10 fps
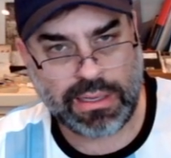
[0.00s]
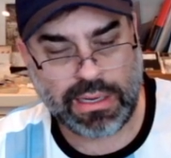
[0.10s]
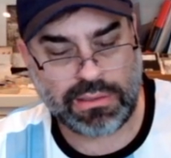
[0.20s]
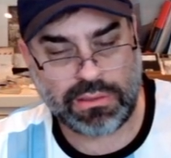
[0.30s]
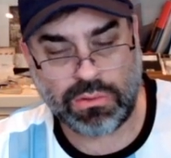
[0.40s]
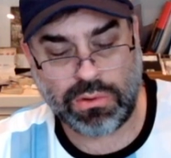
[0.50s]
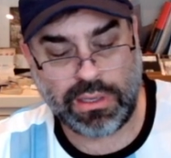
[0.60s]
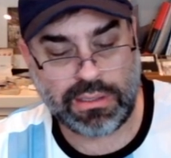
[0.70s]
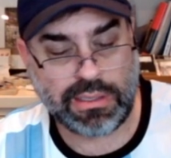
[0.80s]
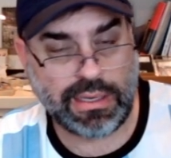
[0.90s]

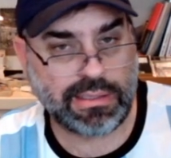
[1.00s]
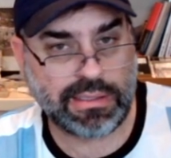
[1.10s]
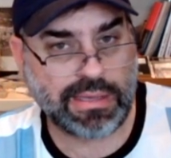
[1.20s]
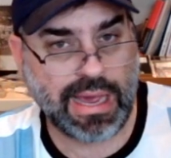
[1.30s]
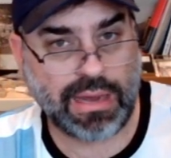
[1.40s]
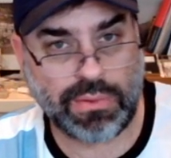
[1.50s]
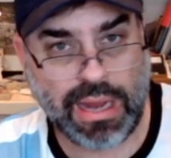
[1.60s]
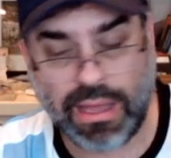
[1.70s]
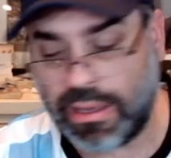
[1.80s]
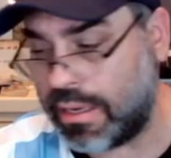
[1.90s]
Calciatoris. It's a sad
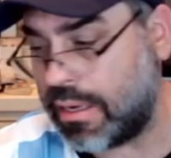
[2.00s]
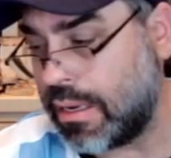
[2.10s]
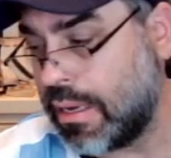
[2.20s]
reality.